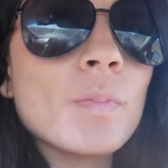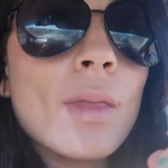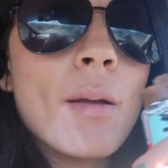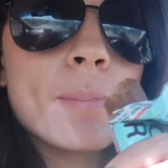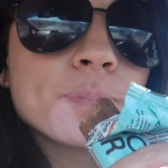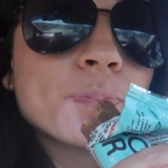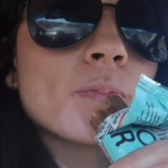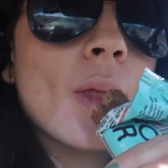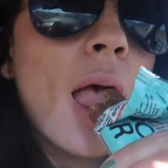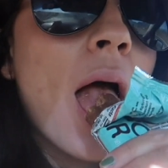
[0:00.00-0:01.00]
I then had
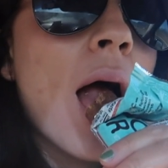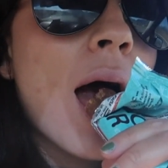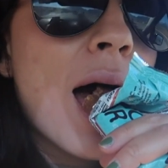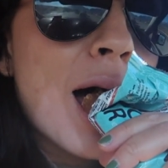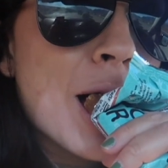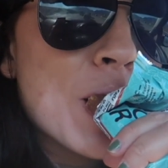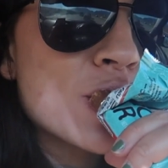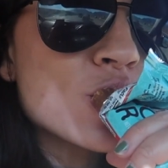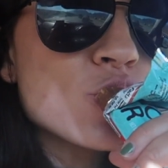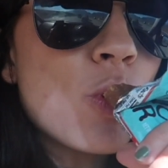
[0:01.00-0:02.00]
to run a few errands with the
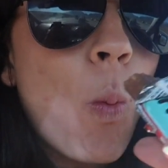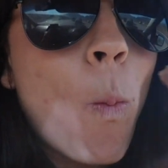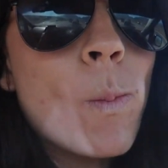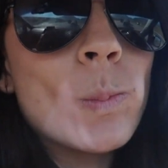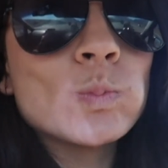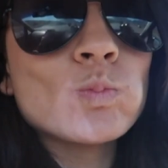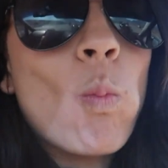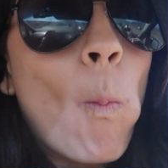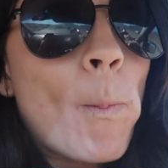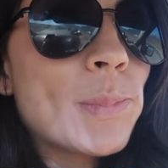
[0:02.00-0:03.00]
twins, and I
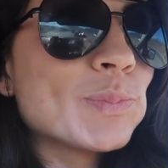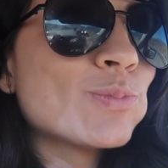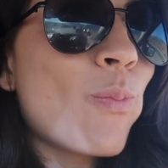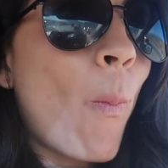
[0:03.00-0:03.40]
always eat